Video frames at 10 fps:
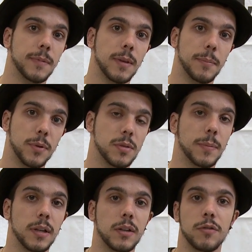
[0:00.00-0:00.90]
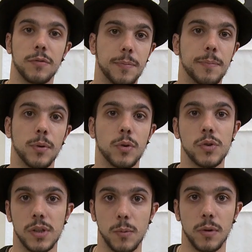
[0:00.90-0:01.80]
the possibility of
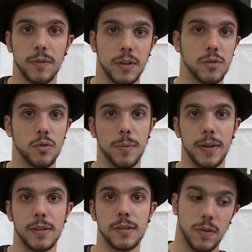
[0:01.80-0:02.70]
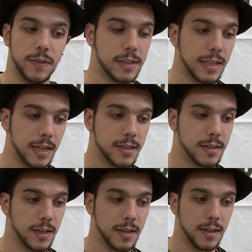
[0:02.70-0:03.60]
producing one of these turbines. So in this
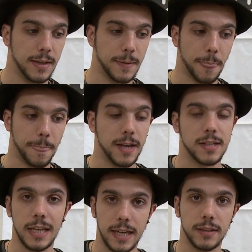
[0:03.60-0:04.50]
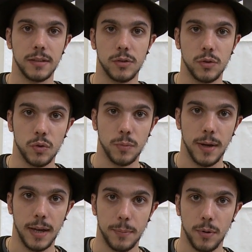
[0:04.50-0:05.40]
case, I selected to do
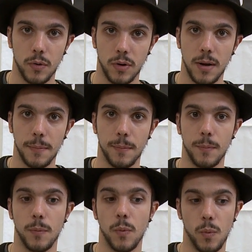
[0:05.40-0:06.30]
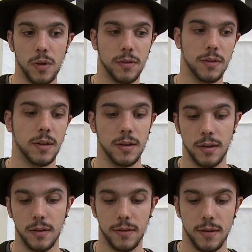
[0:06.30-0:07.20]
my program with
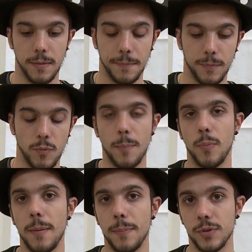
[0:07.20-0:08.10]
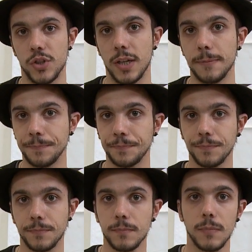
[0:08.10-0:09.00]
the RepRap machine.
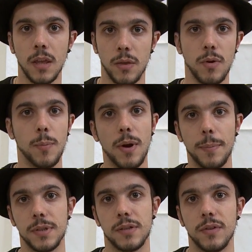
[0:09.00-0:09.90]
The RepRap